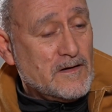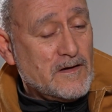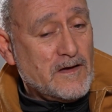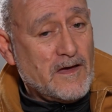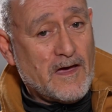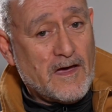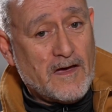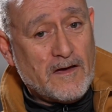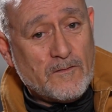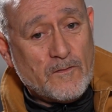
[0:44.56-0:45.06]

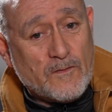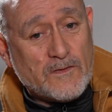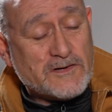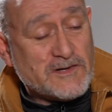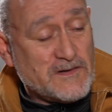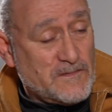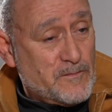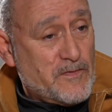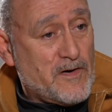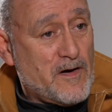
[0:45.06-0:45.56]
yeah,
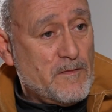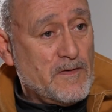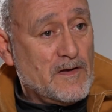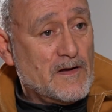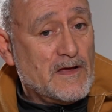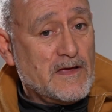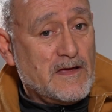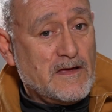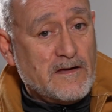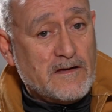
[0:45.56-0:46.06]
which is Premier
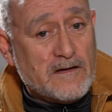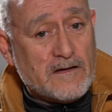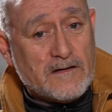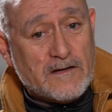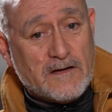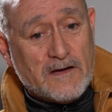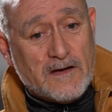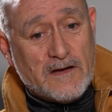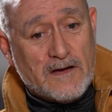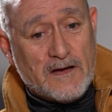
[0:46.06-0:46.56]
League.
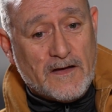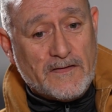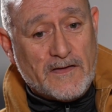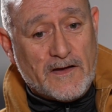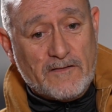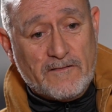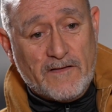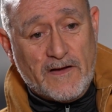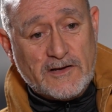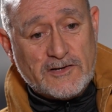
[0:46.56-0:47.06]
And
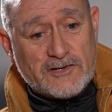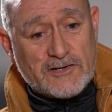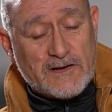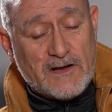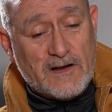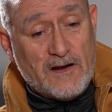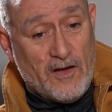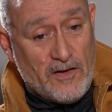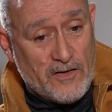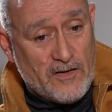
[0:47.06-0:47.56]
then
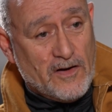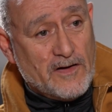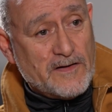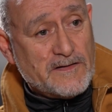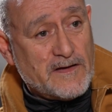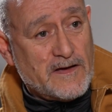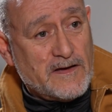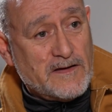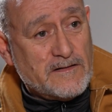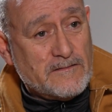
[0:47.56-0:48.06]
eventually, like I
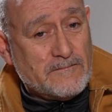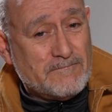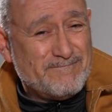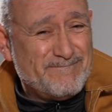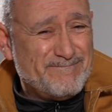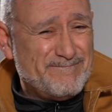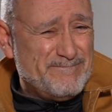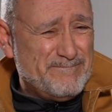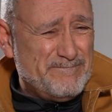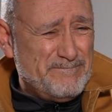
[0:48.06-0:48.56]
did,
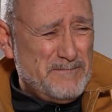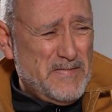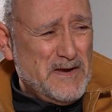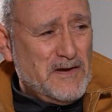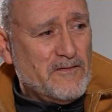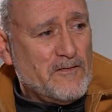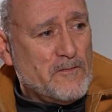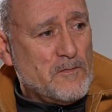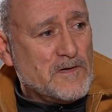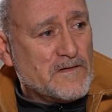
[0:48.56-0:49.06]
bit
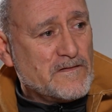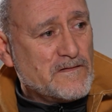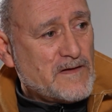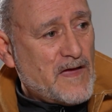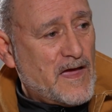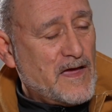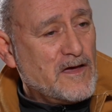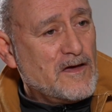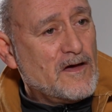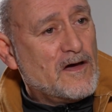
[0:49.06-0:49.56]
of a
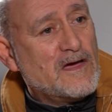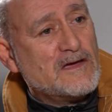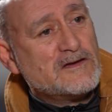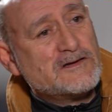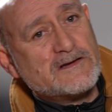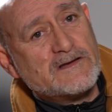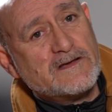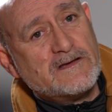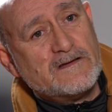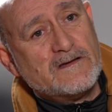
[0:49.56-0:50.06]
mistake, I
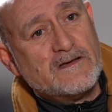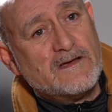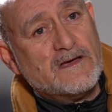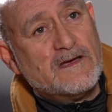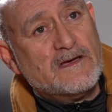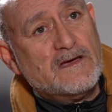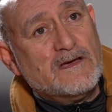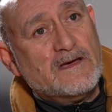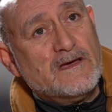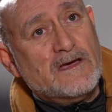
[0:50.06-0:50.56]
actually
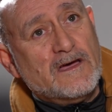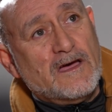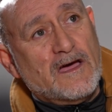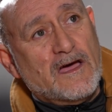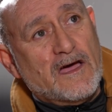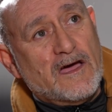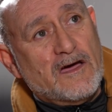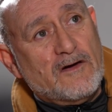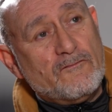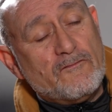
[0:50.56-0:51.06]

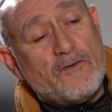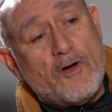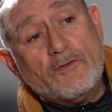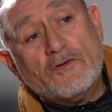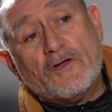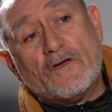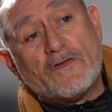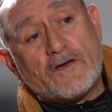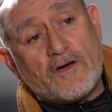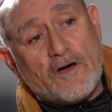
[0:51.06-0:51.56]

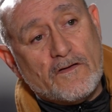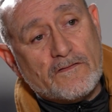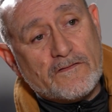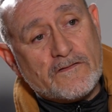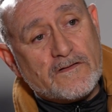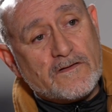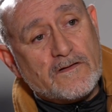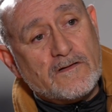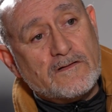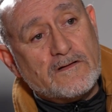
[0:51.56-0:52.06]
rode on the
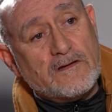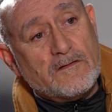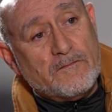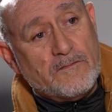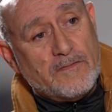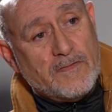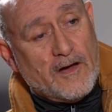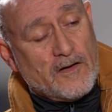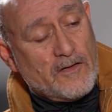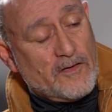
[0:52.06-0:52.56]

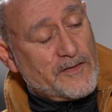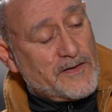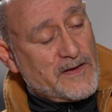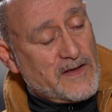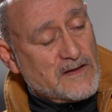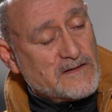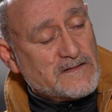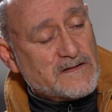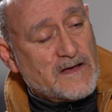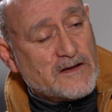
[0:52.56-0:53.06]
continent. I got an
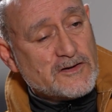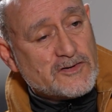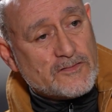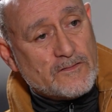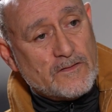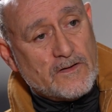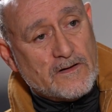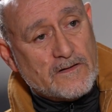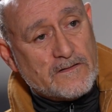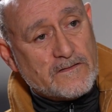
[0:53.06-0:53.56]

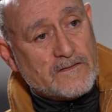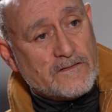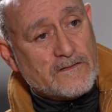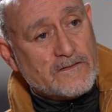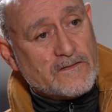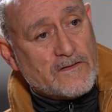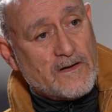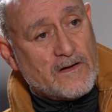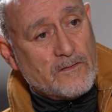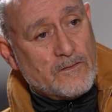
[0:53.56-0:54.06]
international
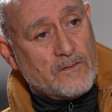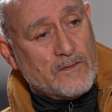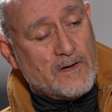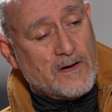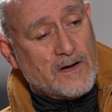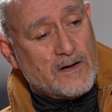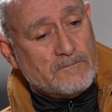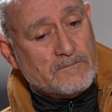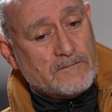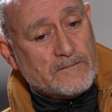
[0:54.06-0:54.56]
licence,
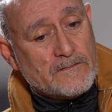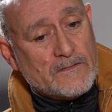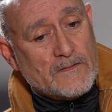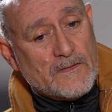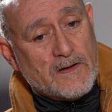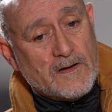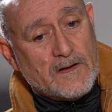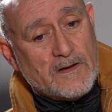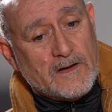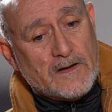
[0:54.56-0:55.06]
so
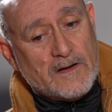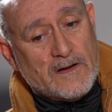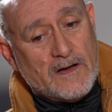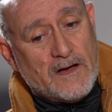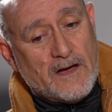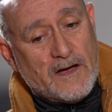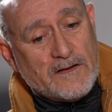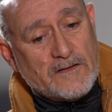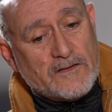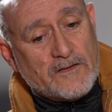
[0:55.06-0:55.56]

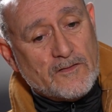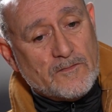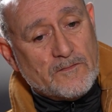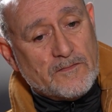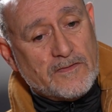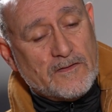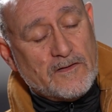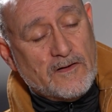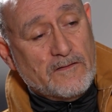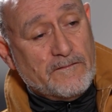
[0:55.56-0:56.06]
I ended up
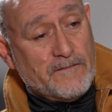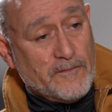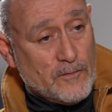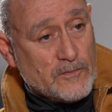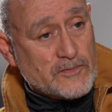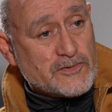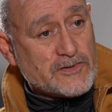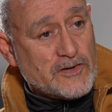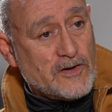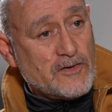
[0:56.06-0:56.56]

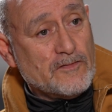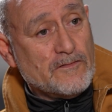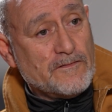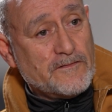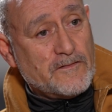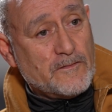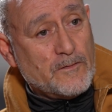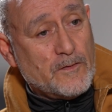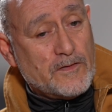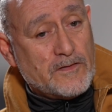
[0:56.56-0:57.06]
fortunate enough
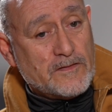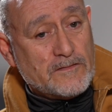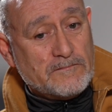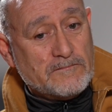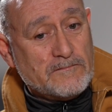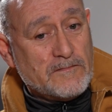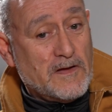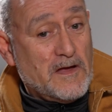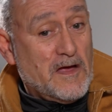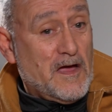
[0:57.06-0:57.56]
to earn
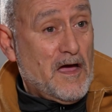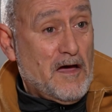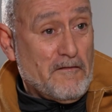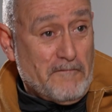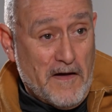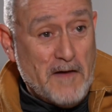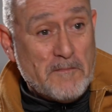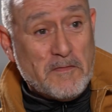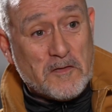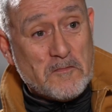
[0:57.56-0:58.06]
a
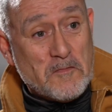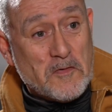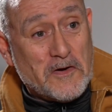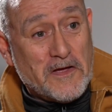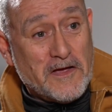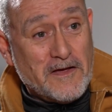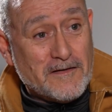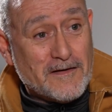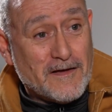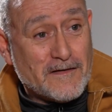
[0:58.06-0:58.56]
fair bit of
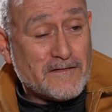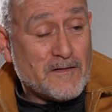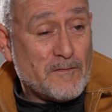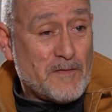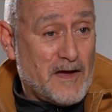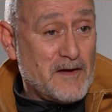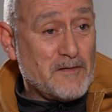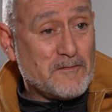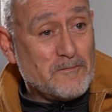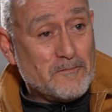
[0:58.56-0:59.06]
money, as they
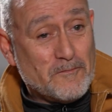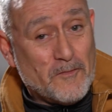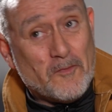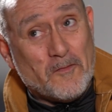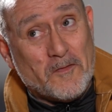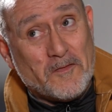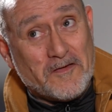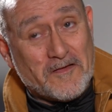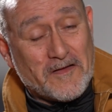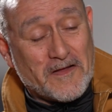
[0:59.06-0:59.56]
pay more
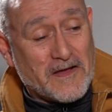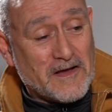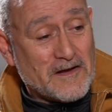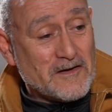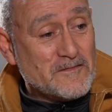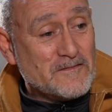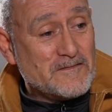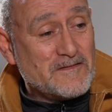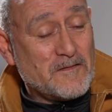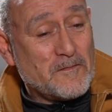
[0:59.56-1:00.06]
money in
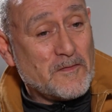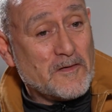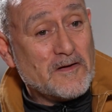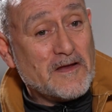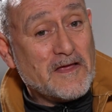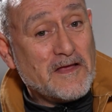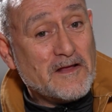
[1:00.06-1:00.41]
England, typical